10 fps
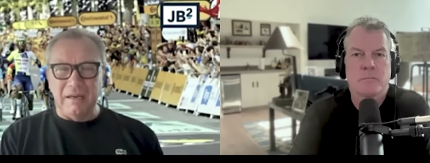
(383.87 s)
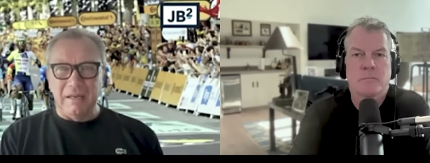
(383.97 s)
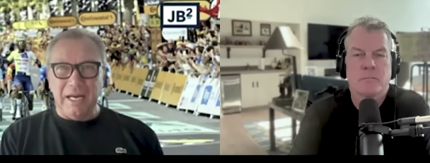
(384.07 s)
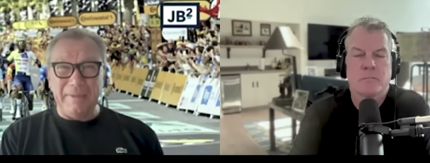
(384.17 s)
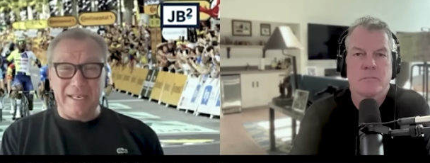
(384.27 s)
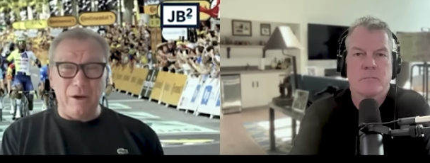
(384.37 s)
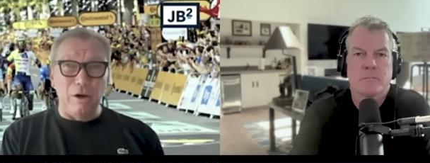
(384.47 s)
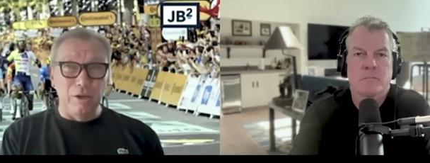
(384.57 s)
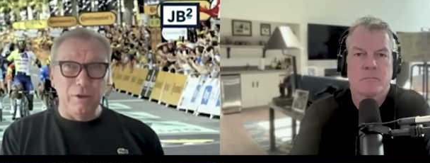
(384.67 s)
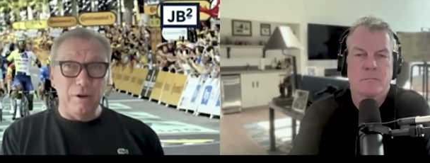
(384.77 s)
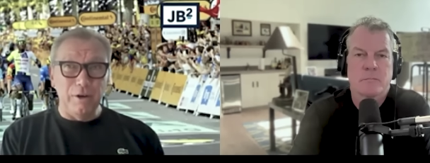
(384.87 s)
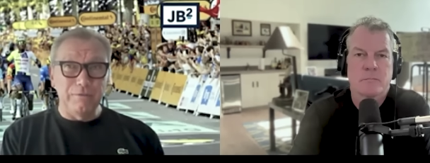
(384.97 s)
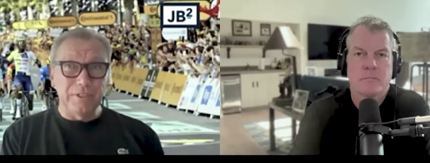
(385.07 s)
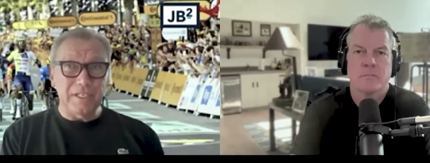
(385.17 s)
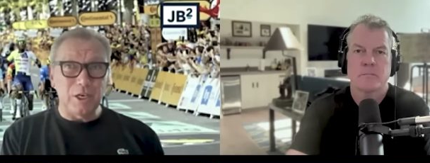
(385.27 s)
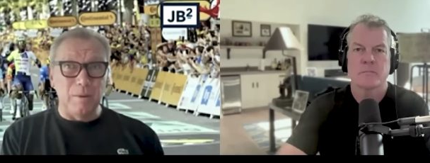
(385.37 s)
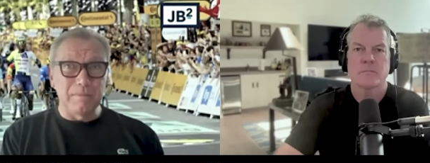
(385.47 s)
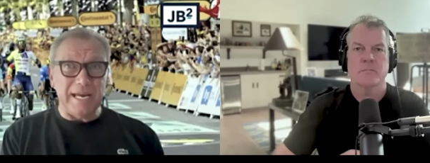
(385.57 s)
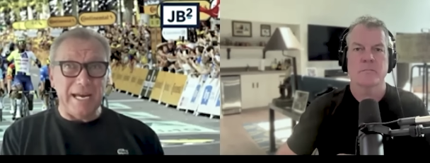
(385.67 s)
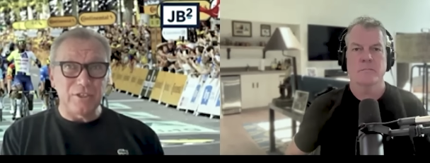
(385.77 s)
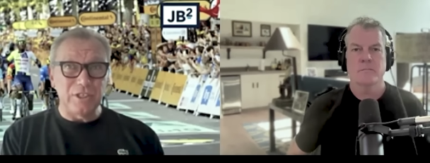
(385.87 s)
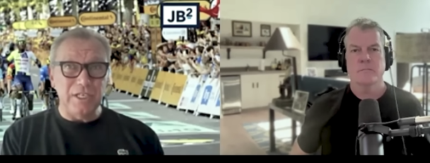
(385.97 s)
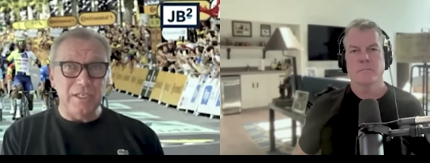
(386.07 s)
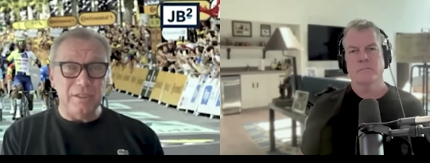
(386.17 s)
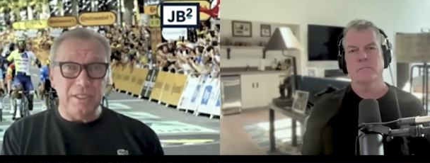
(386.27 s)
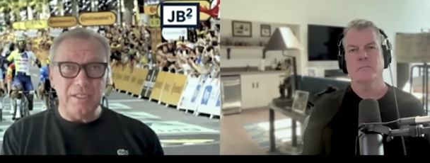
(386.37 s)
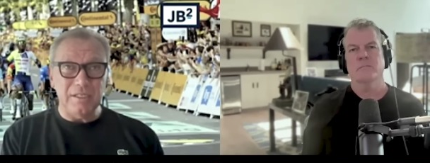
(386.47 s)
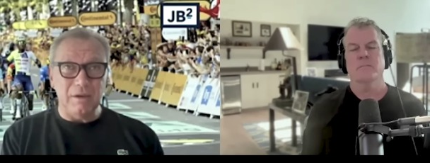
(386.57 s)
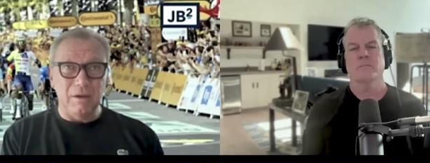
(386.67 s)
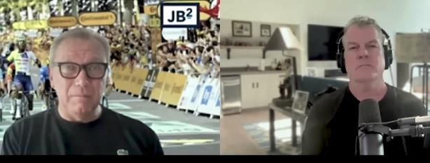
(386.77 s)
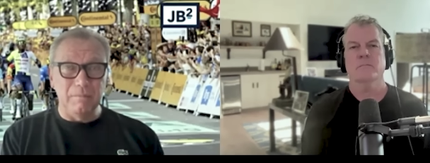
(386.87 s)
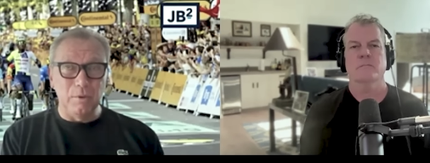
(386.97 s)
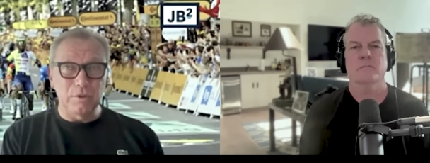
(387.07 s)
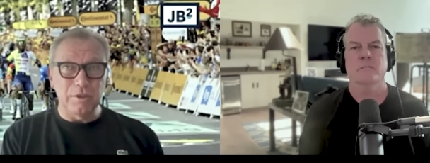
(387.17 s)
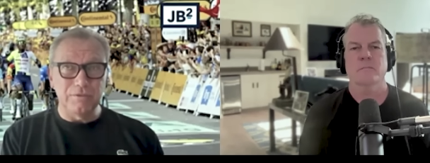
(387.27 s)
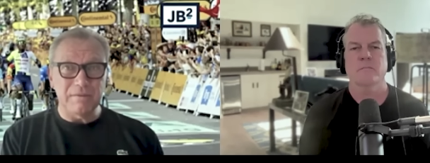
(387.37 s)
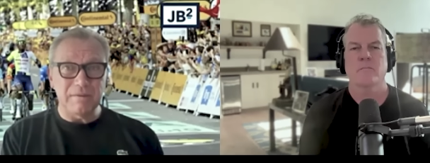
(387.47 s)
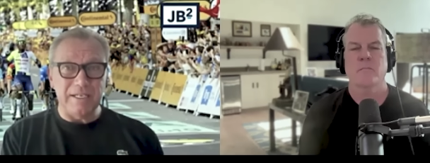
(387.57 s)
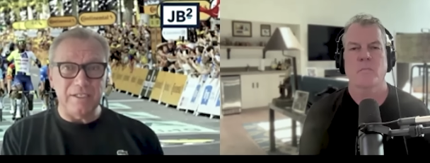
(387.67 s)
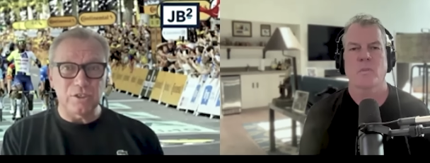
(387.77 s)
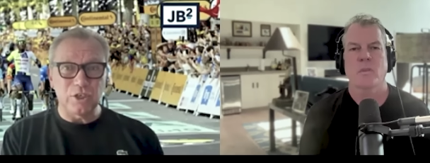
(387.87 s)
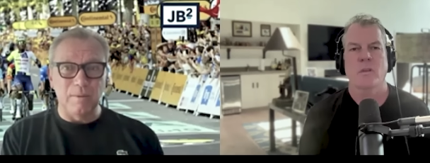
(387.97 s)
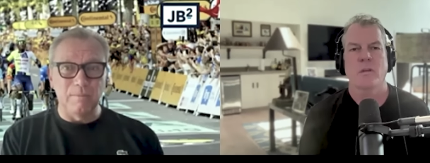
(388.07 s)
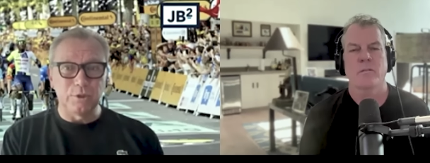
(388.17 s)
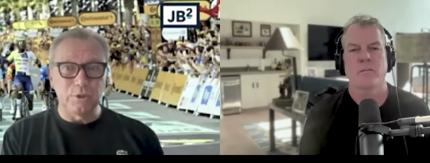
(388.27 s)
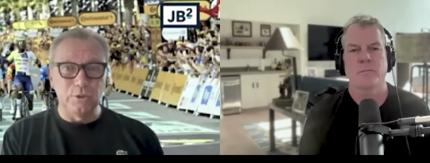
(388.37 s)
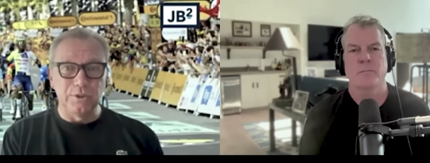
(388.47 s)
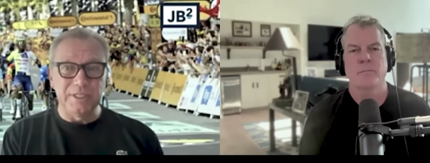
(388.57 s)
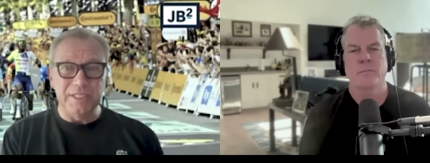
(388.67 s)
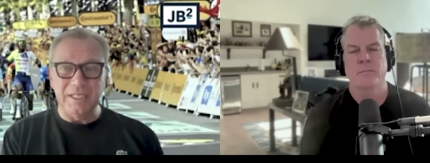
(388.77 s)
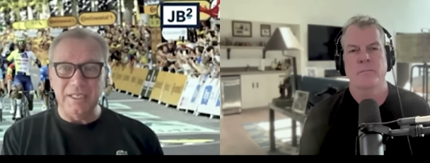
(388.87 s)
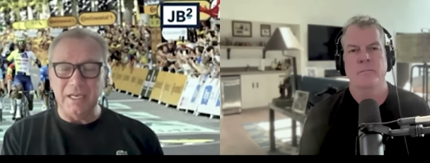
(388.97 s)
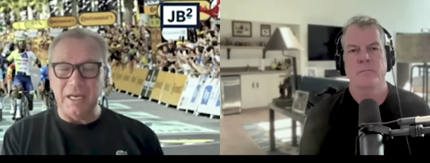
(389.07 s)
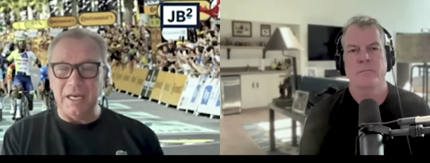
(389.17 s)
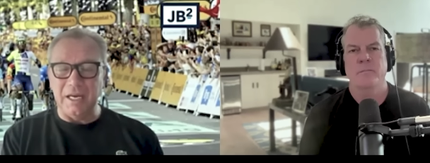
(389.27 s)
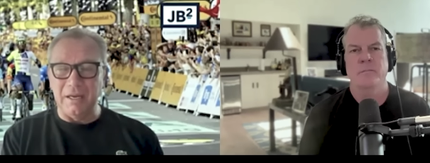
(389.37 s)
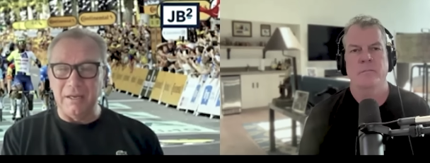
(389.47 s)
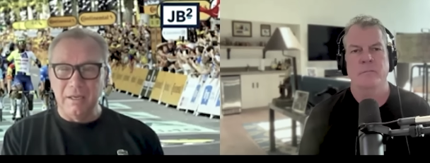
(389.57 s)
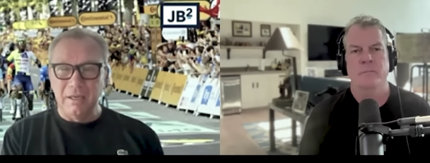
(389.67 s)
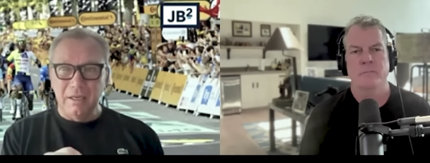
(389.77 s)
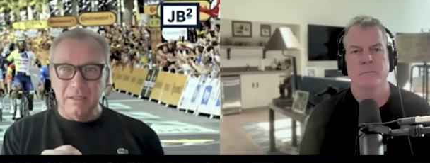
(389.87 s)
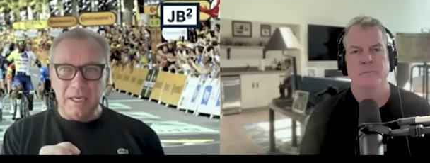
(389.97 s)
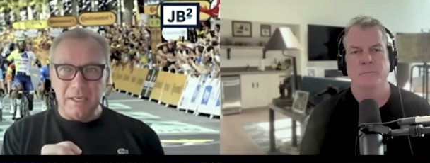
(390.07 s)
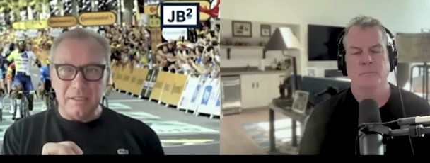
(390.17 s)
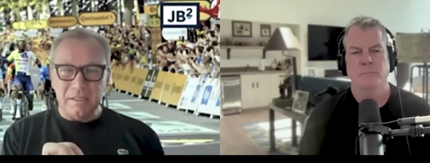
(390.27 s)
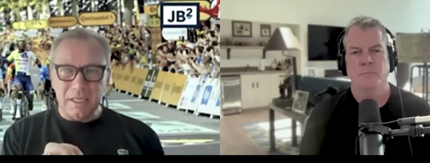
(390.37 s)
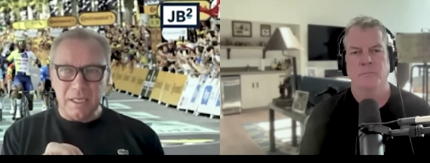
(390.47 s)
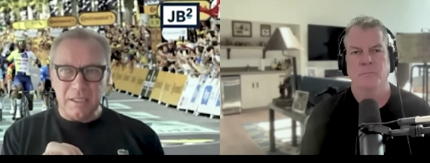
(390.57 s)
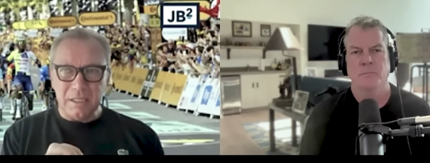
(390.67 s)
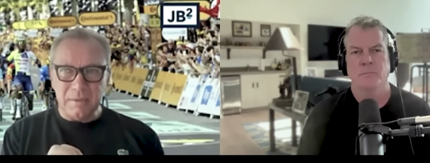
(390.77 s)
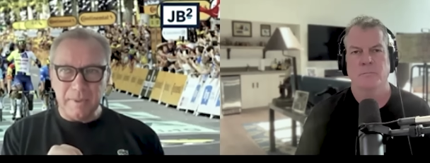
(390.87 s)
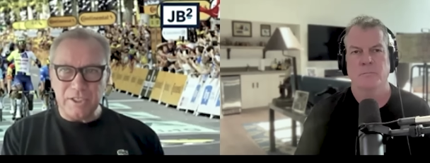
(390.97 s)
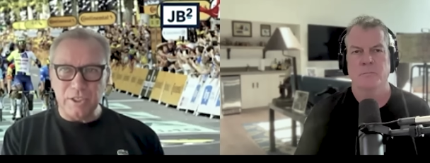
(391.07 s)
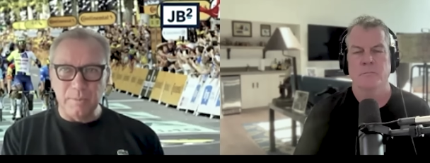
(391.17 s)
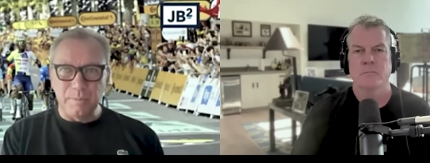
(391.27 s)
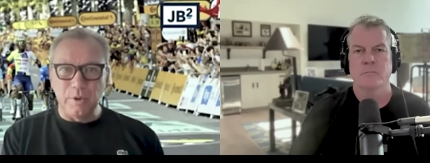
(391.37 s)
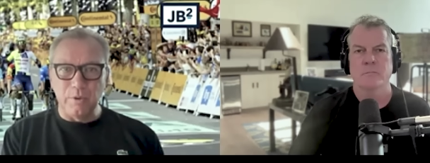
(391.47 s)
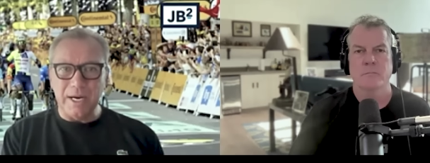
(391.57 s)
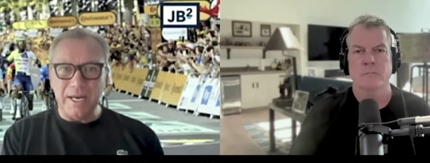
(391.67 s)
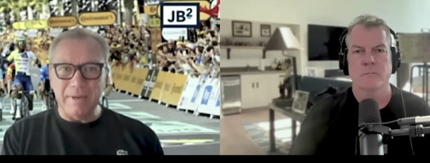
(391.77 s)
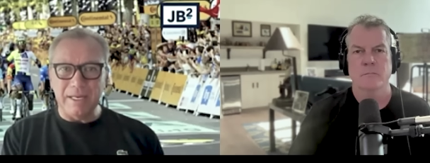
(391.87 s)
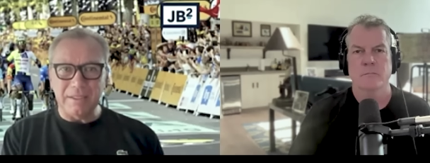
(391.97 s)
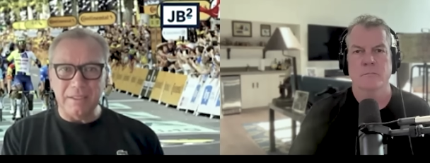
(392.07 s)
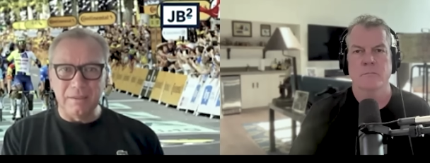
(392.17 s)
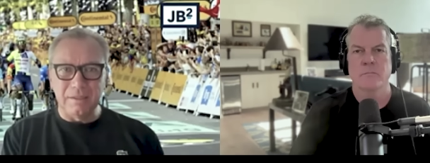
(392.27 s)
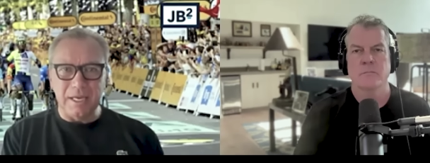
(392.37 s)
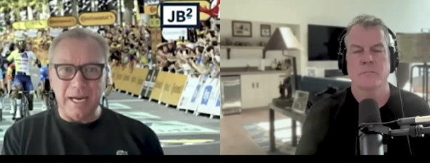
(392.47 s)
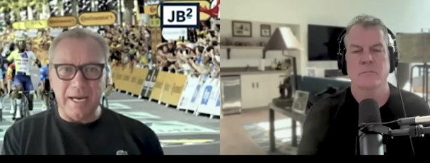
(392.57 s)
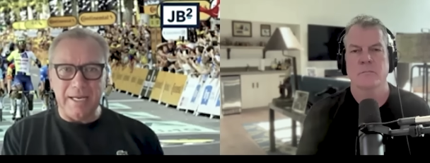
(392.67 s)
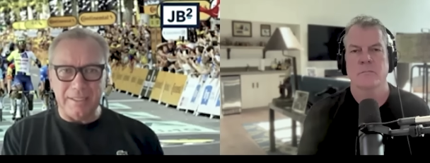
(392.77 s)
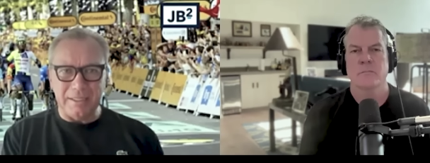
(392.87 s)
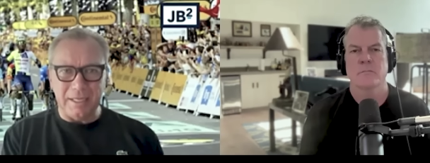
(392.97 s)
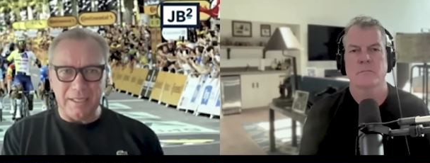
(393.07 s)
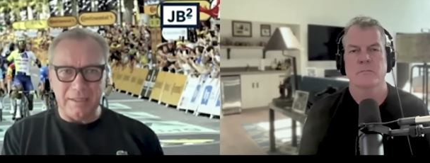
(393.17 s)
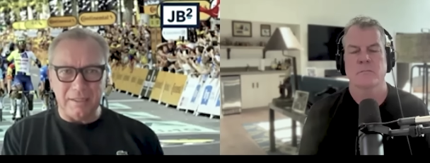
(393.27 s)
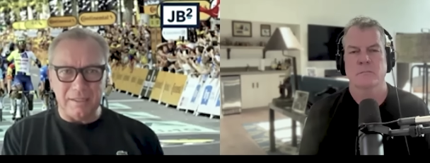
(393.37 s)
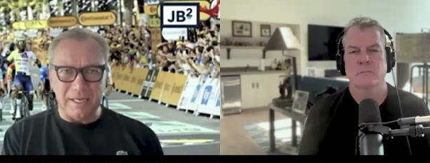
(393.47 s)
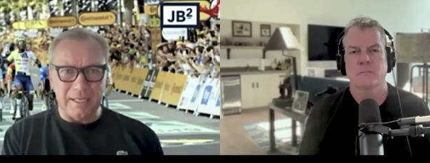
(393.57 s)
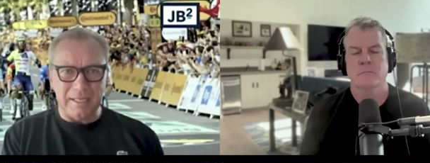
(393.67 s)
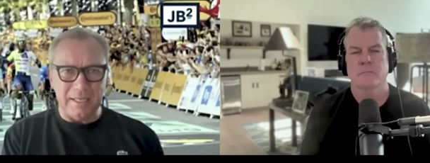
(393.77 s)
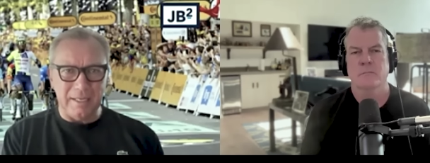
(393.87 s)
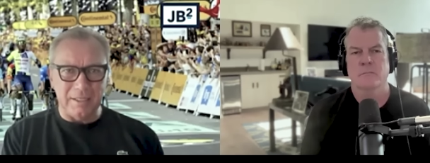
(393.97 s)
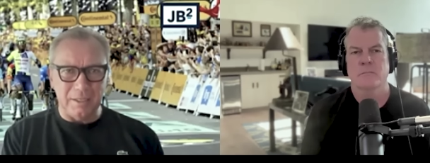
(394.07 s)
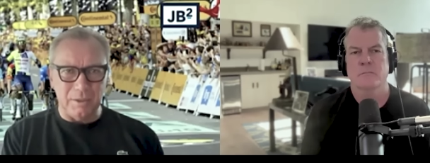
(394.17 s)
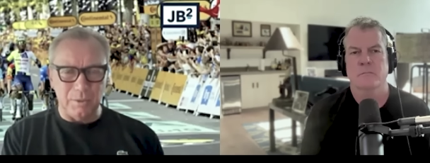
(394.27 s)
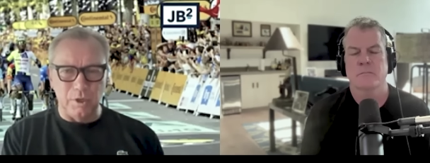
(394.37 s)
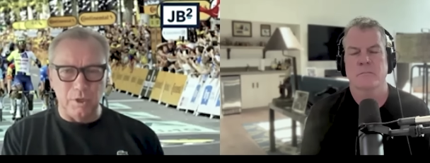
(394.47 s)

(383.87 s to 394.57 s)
Speaker 1: I mean, all all of this comes actually. These all most of these riders come through the uh, there's there's a special program at the UCI at the, at the cycling the, the World